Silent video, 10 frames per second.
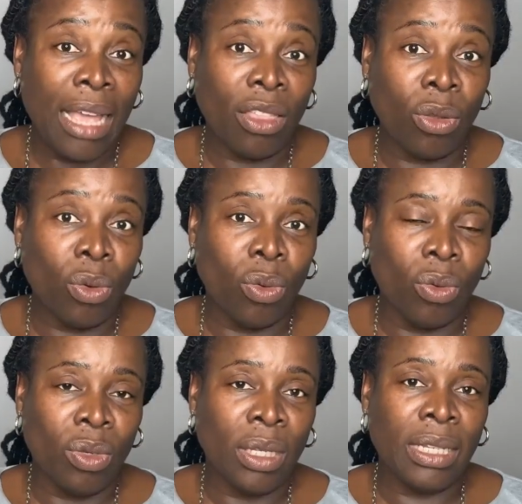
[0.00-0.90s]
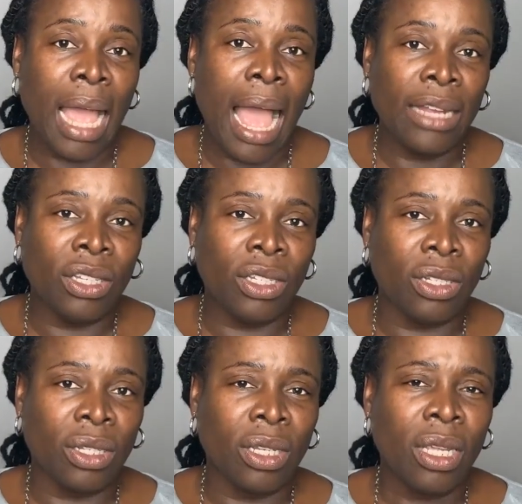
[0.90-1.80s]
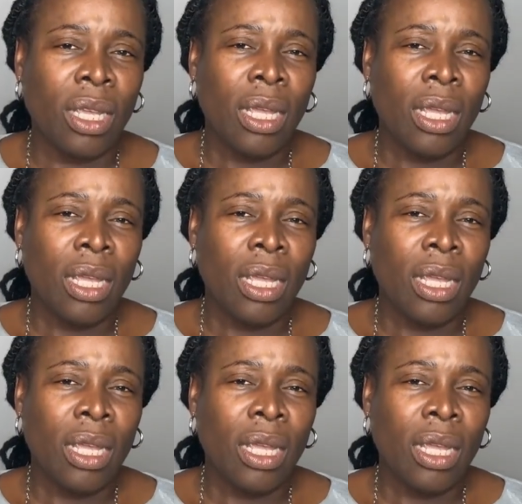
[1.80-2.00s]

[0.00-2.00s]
get through their addiction.